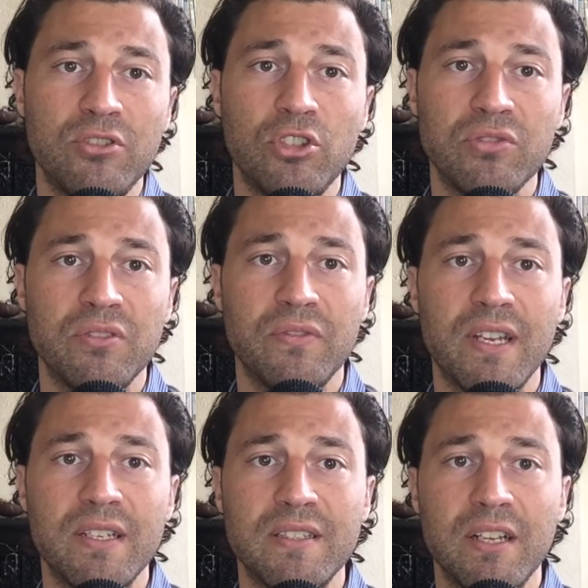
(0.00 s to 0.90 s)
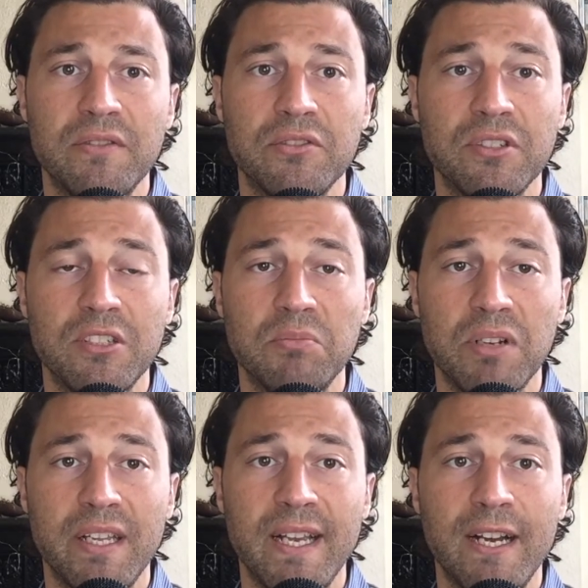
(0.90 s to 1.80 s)
chosen to forget itself so they can
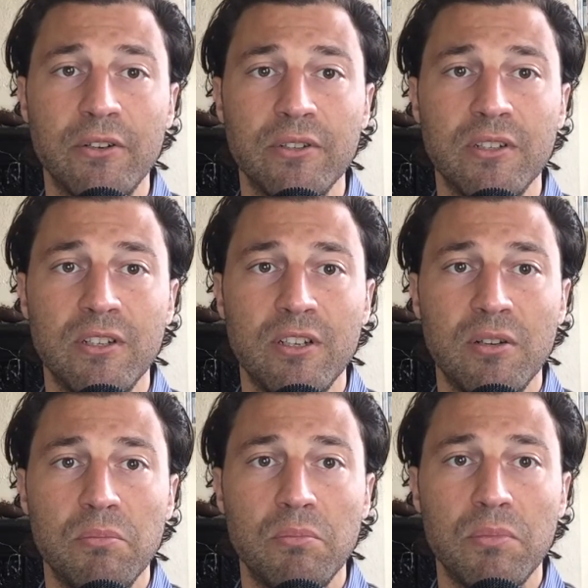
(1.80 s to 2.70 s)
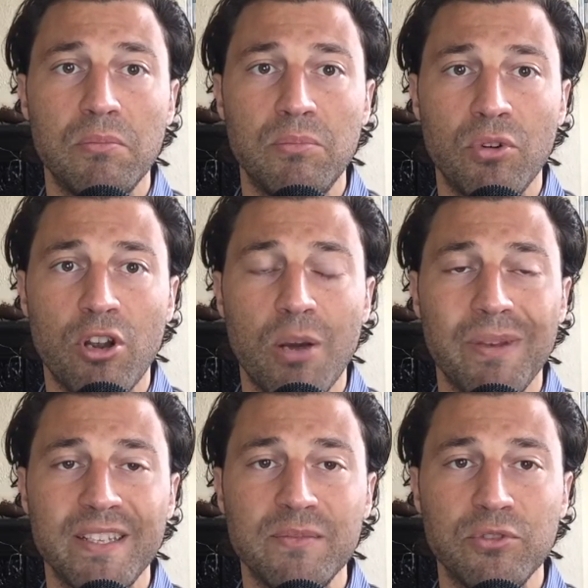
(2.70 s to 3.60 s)
play out more
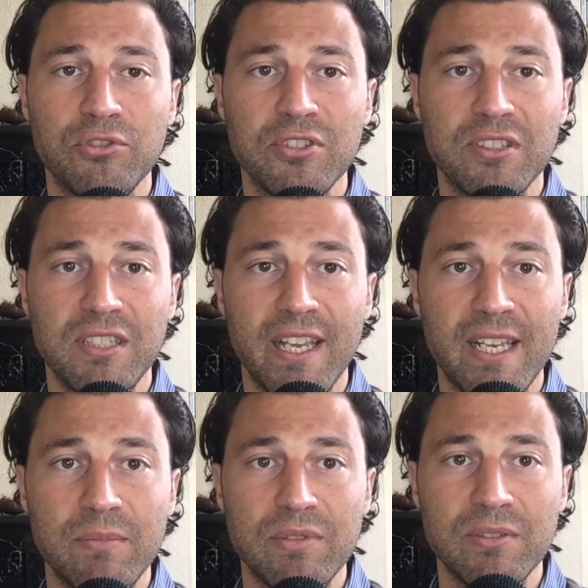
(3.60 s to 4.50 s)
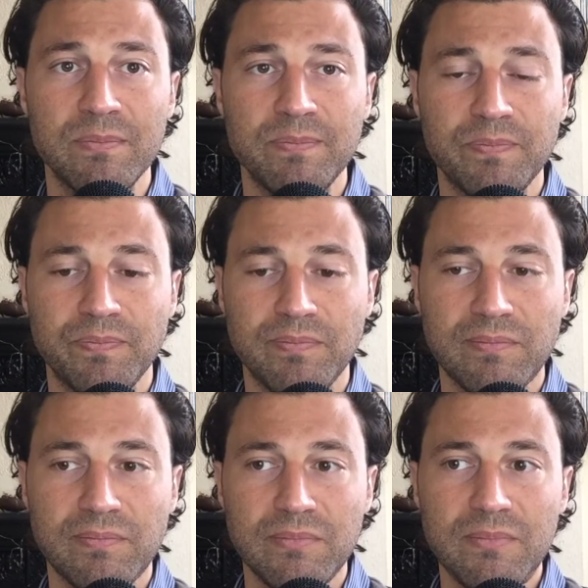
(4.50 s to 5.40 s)
complex and more interesting games.
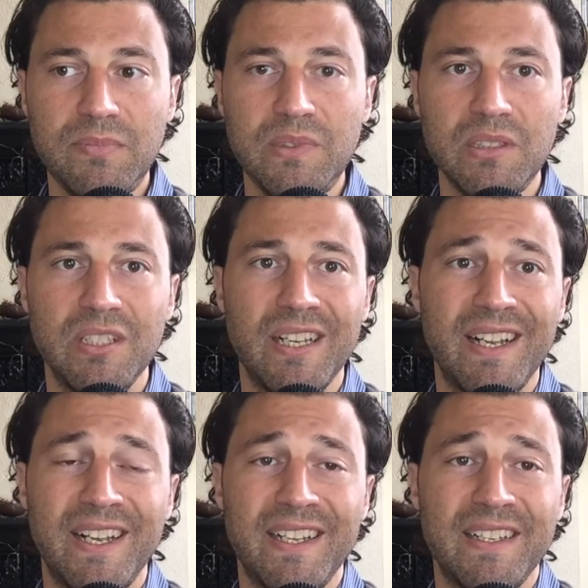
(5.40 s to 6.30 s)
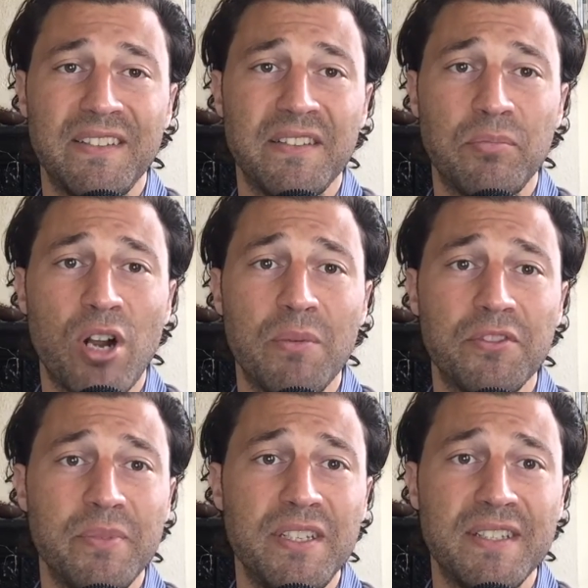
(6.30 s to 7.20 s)
And the Brahman
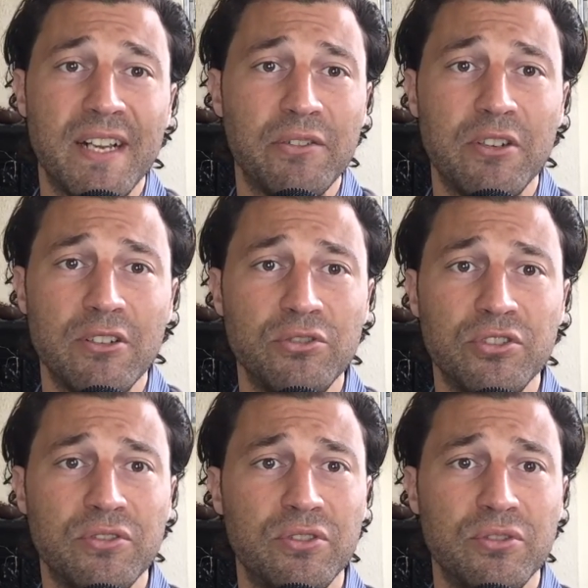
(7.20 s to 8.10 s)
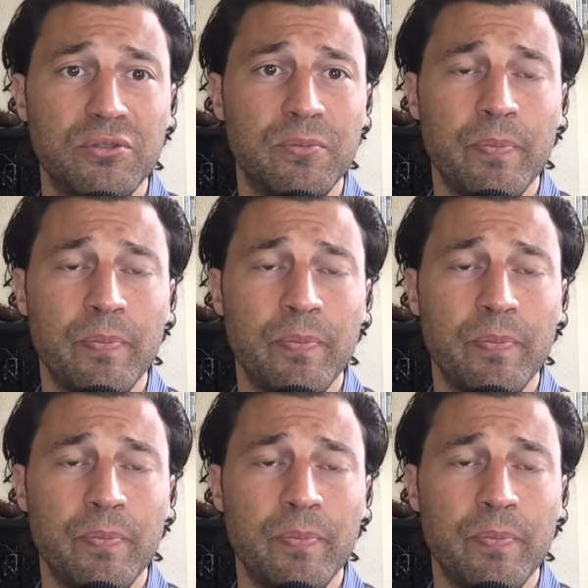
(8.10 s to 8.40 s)
to me is now an allusion to